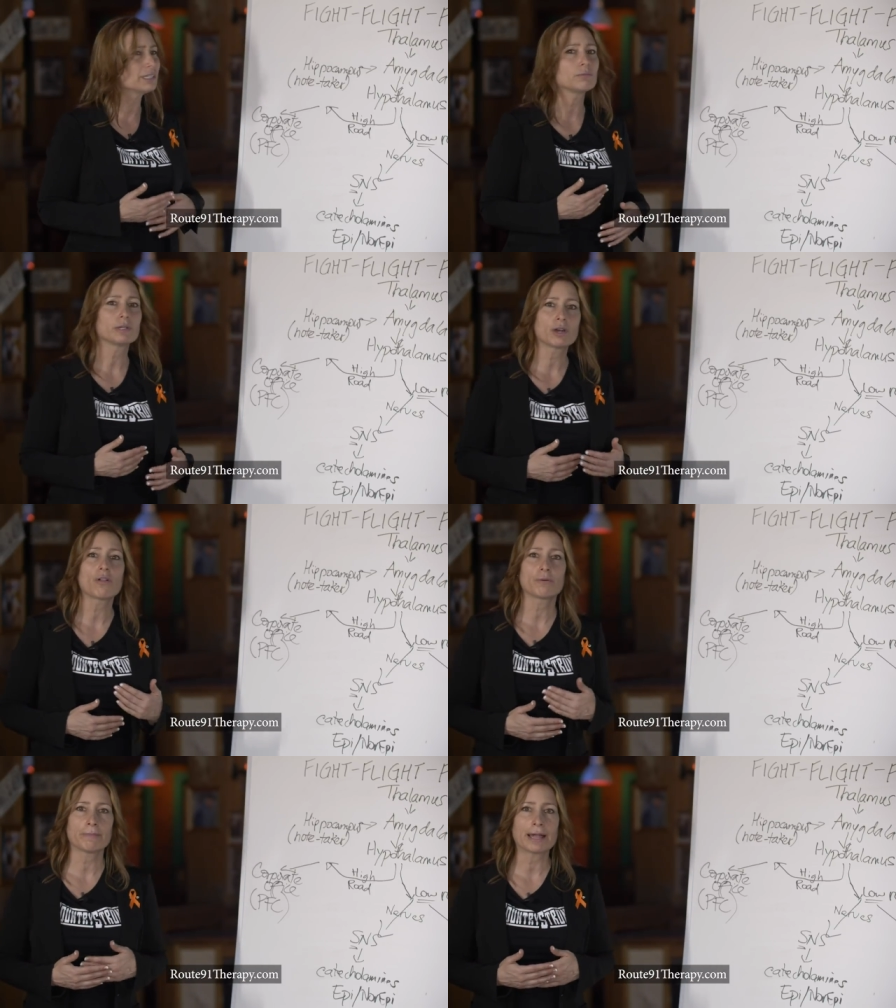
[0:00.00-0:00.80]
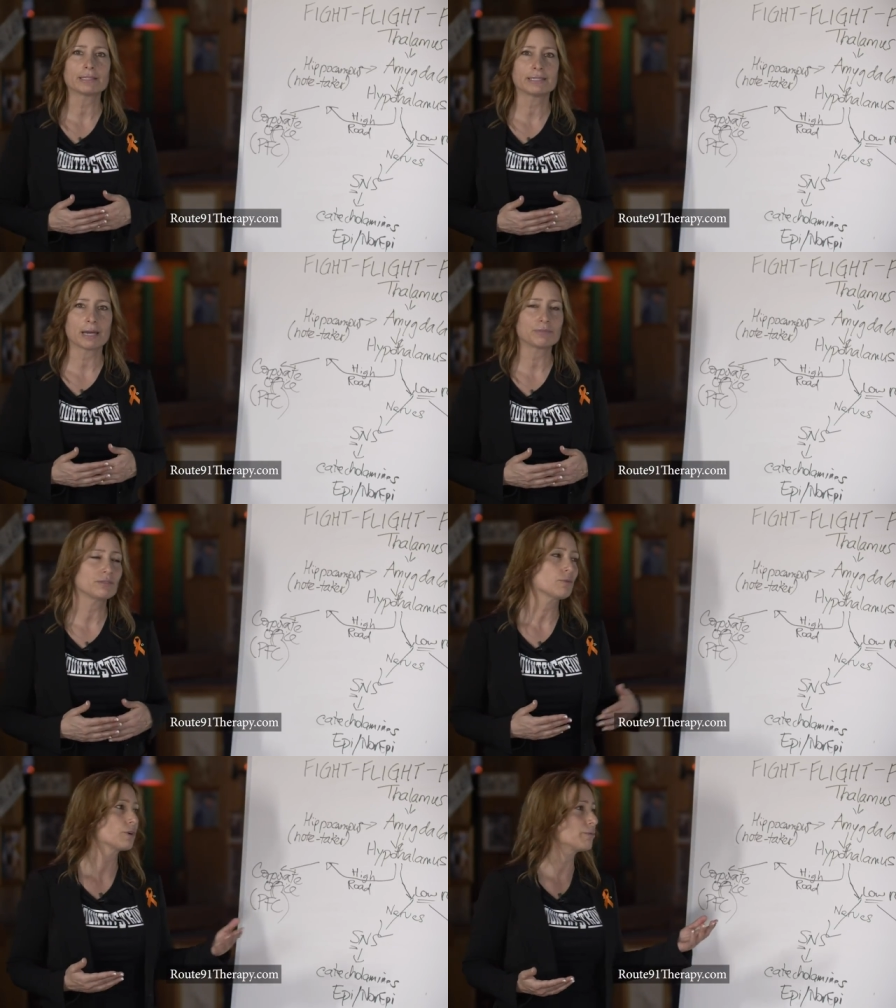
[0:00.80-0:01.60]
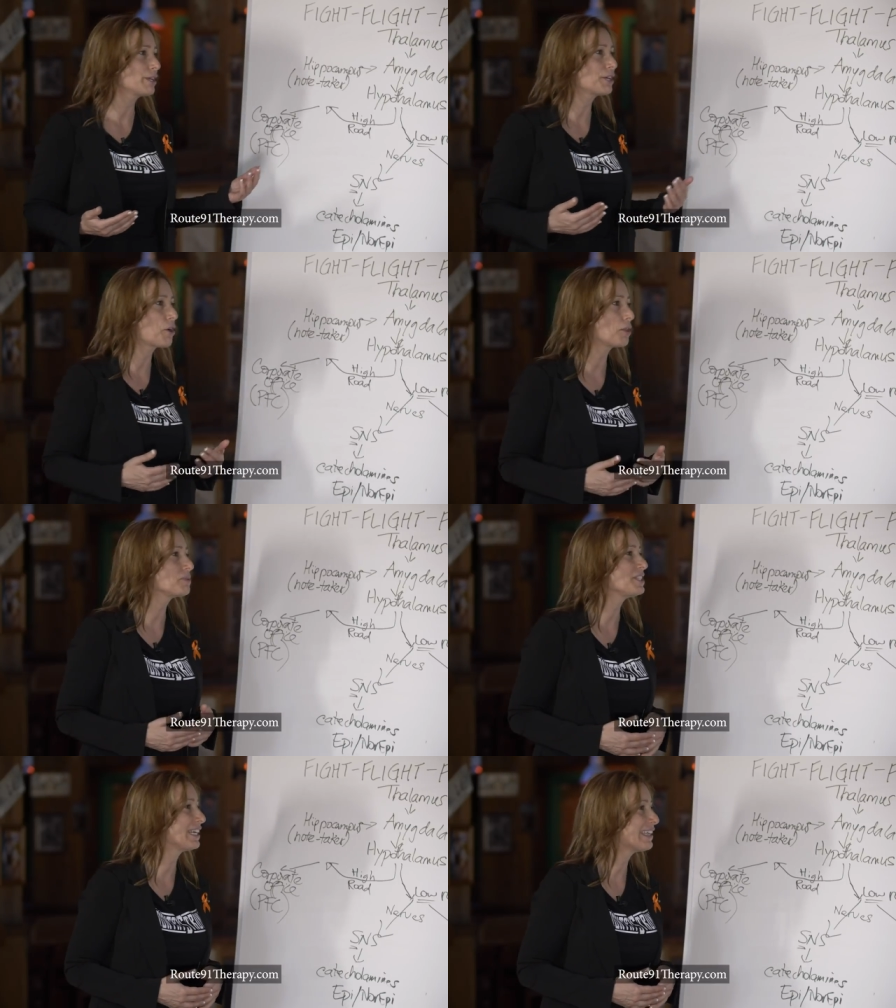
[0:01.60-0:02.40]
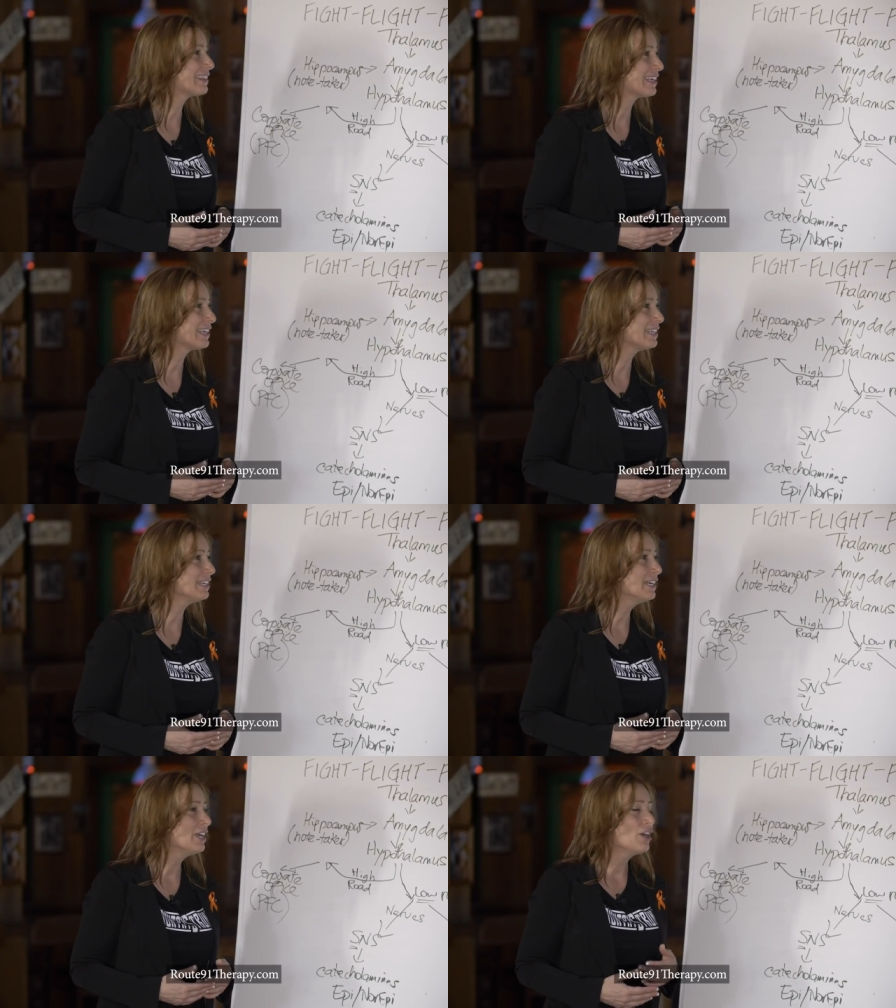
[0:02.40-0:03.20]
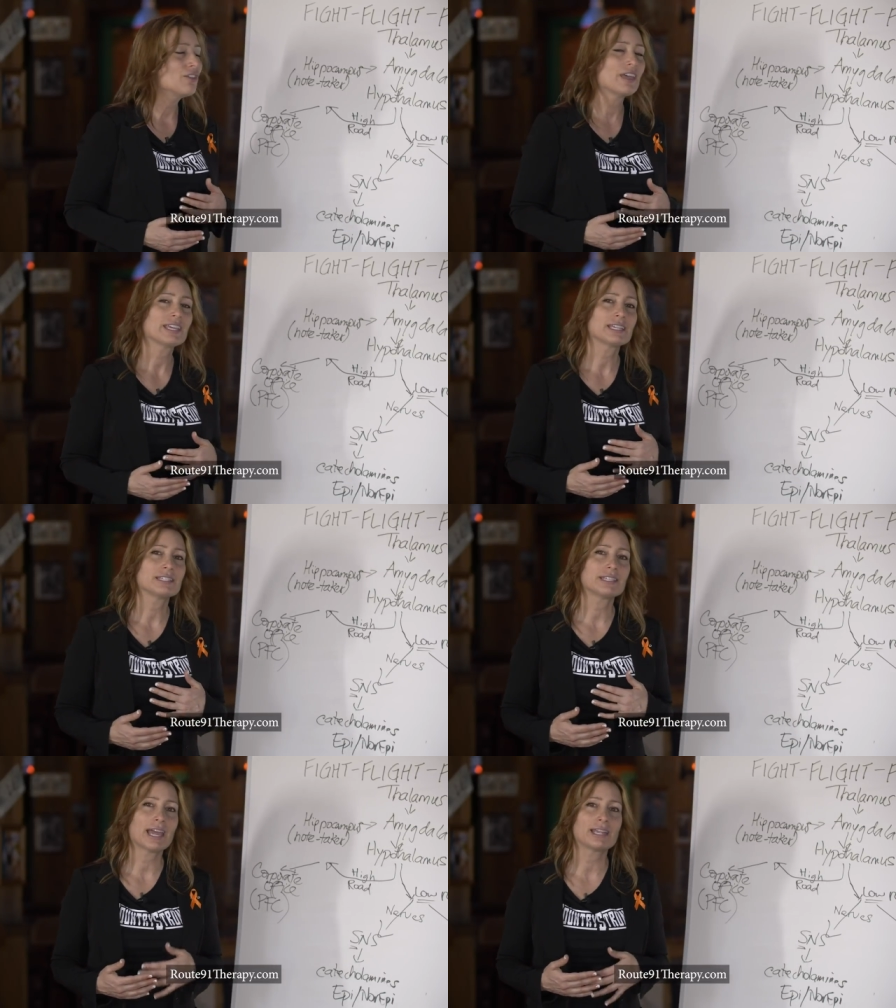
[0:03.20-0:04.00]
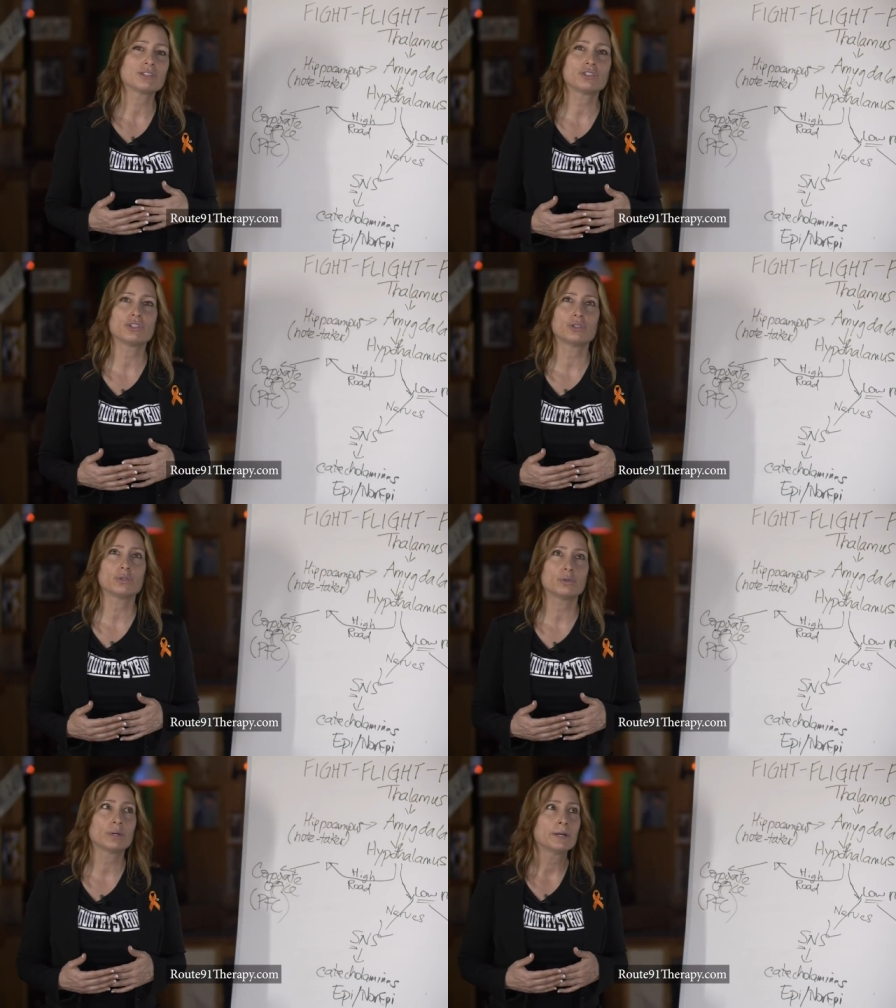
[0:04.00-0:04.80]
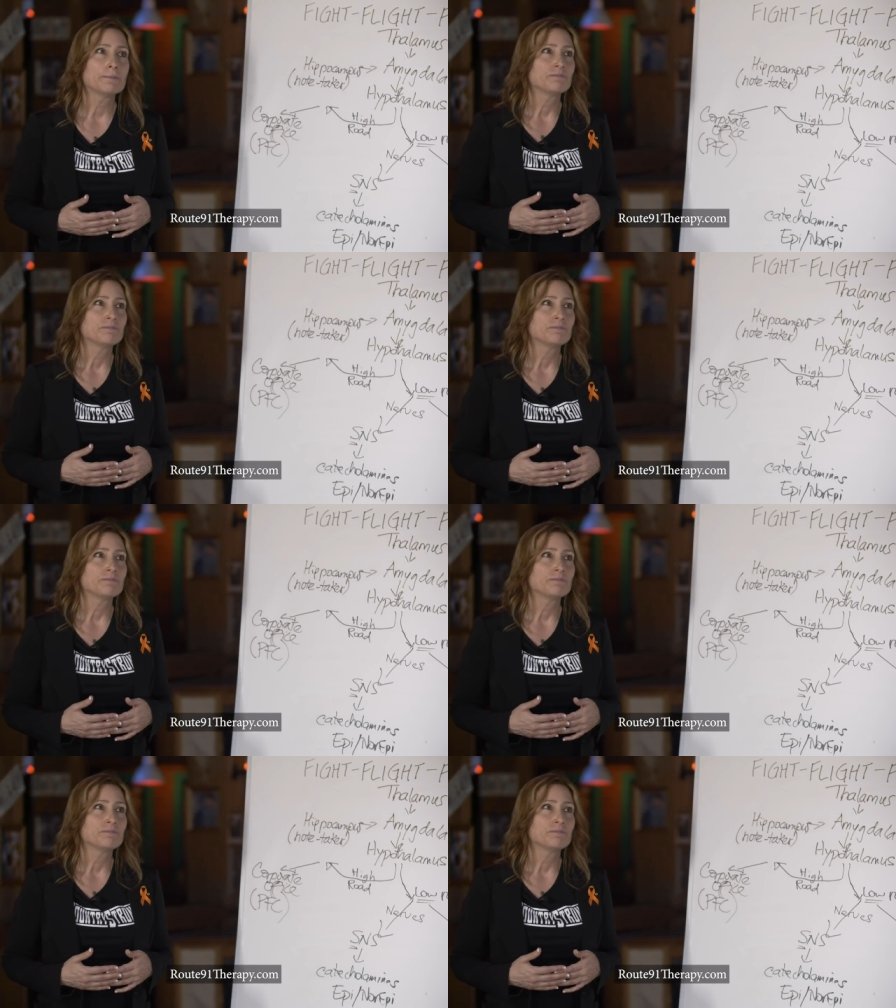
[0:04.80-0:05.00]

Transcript: really, we call them maladaptive or we can call them stinking thinking. They can tend to